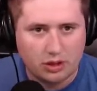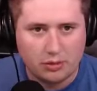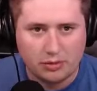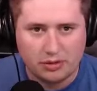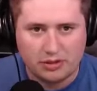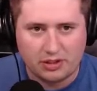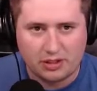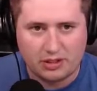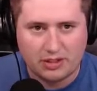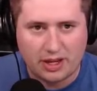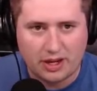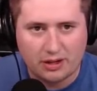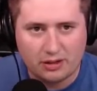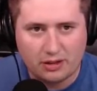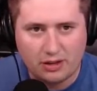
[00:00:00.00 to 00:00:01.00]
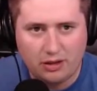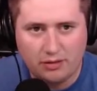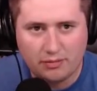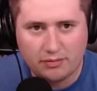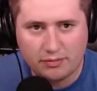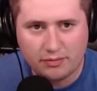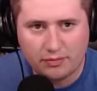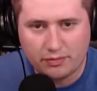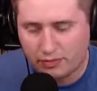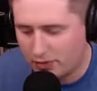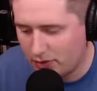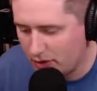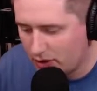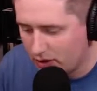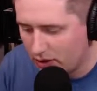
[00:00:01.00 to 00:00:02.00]
Almost exactly.
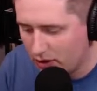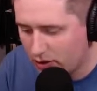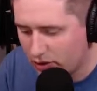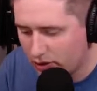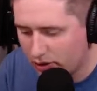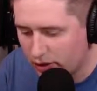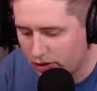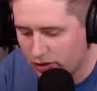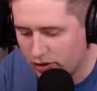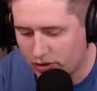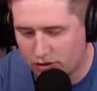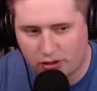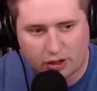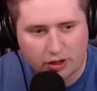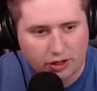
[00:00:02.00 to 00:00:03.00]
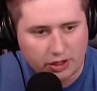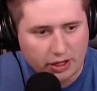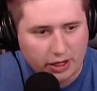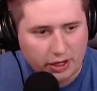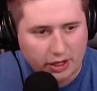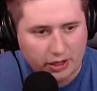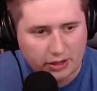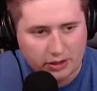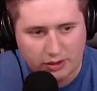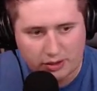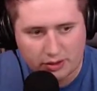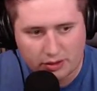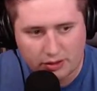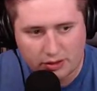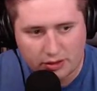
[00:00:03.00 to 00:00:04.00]
So let's just start
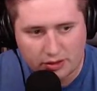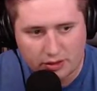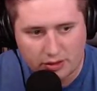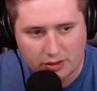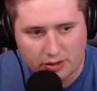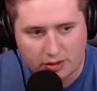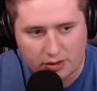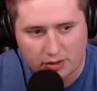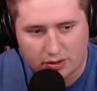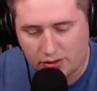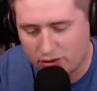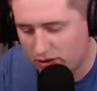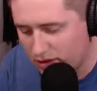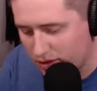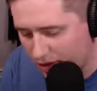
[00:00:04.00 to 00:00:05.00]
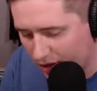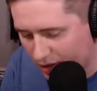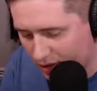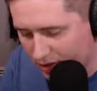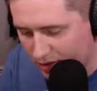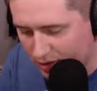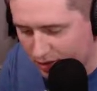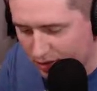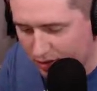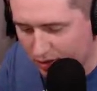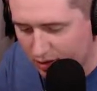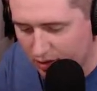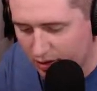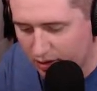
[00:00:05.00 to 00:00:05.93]
at six